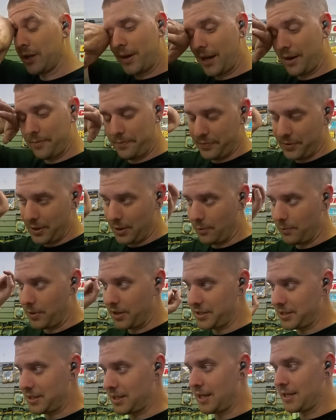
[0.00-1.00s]
But
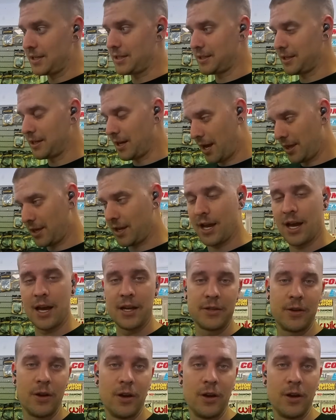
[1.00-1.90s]
once this other car's